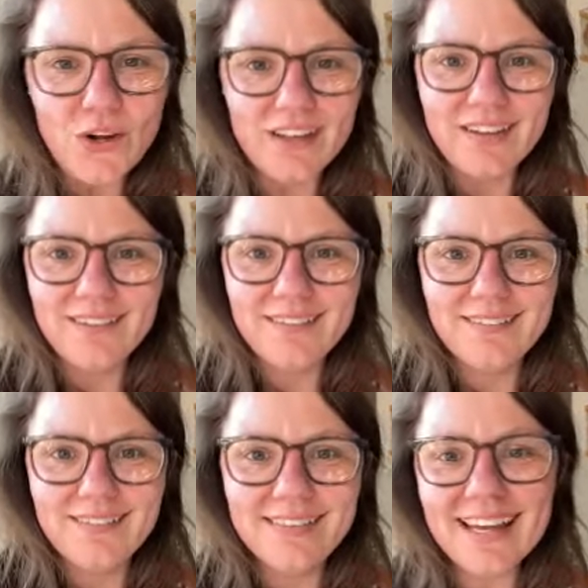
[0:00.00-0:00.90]
enjoy
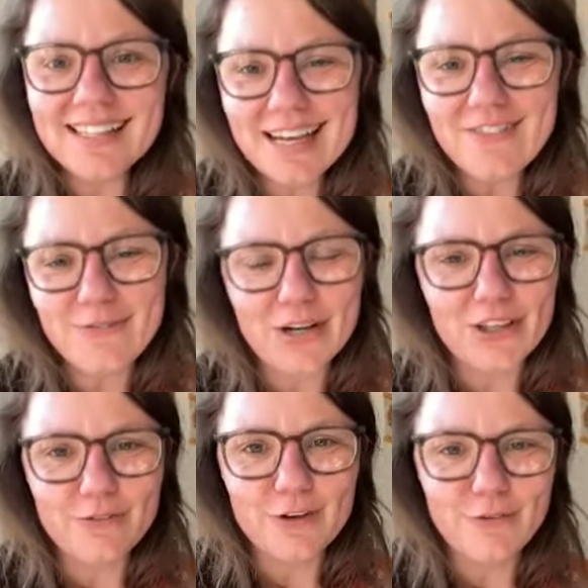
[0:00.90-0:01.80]
yeah and that's kind of
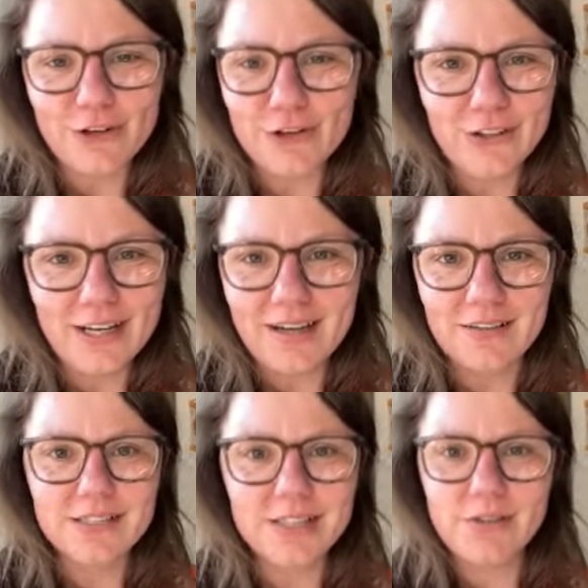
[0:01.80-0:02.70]
part of the referral
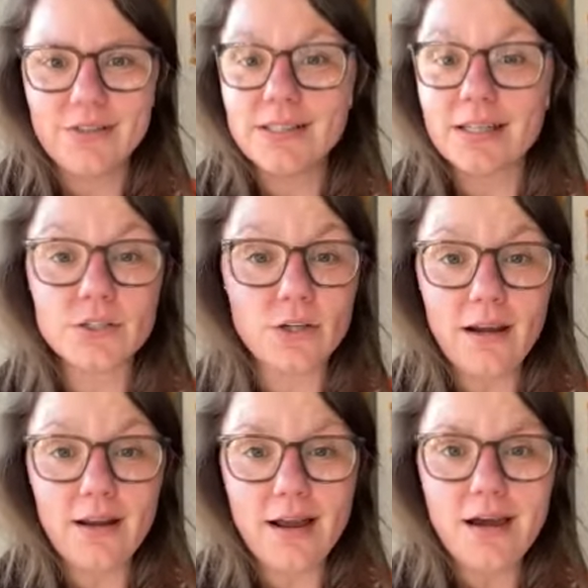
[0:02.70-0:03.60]
out too it's like
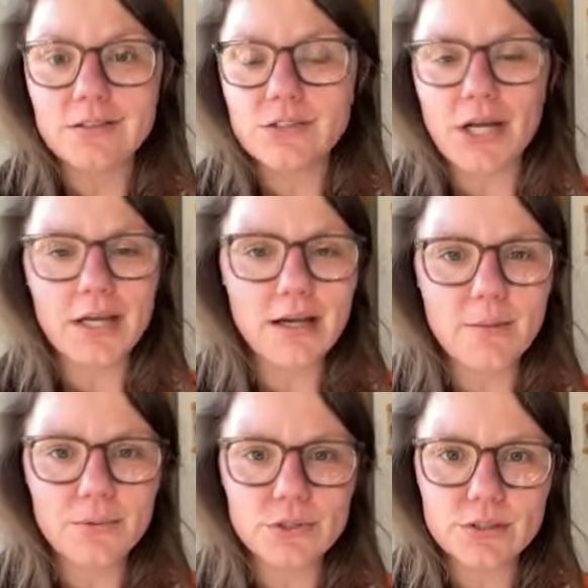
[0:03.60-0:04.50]
try it out try a
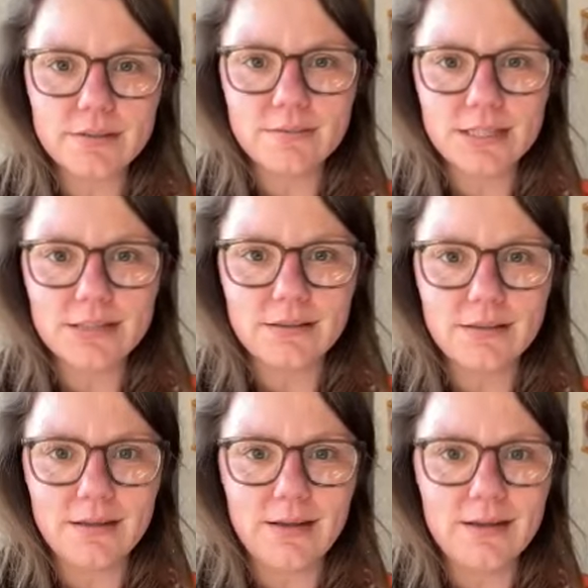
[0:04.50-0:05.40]
couple short-term
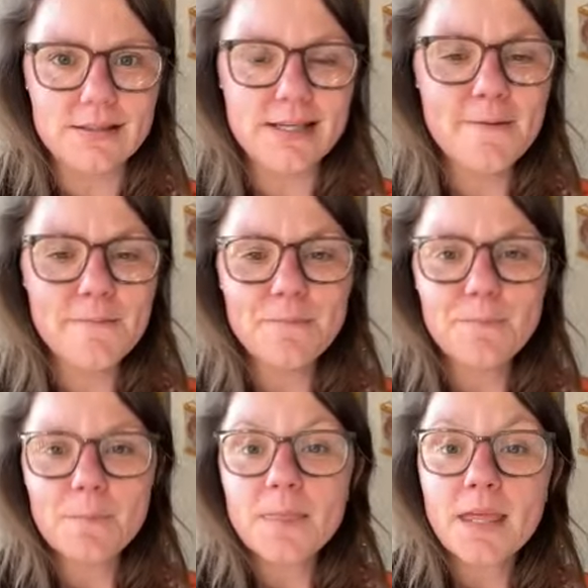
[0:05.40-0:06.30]
rental things
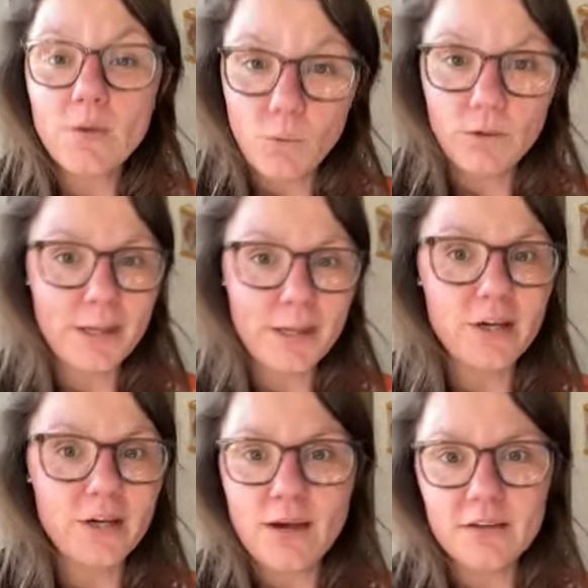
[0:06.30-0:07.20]
it will wear
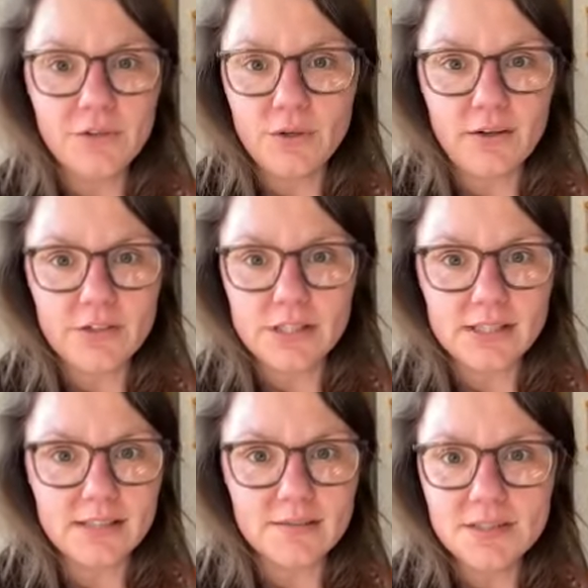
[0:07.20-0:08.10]
you out if you don't have your
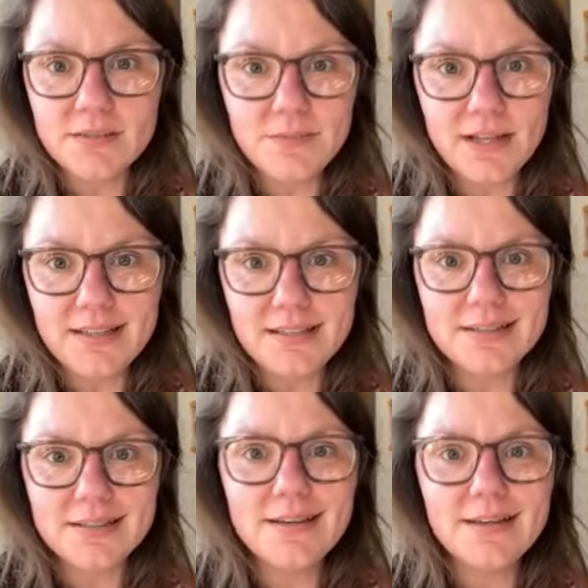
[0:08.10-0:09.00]
systems in
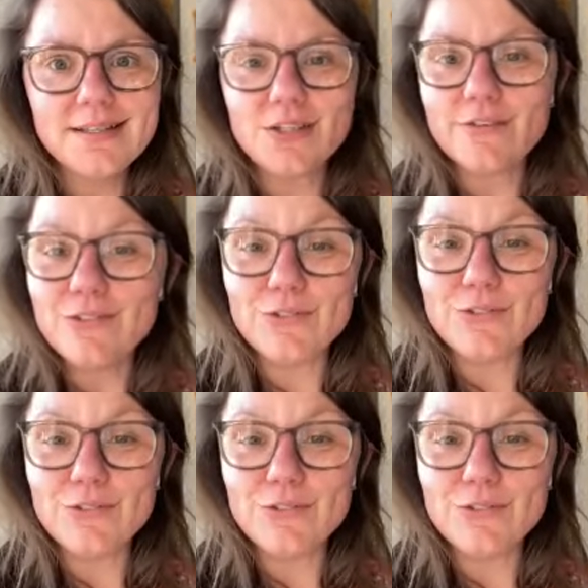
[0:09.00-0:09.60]
place yeah if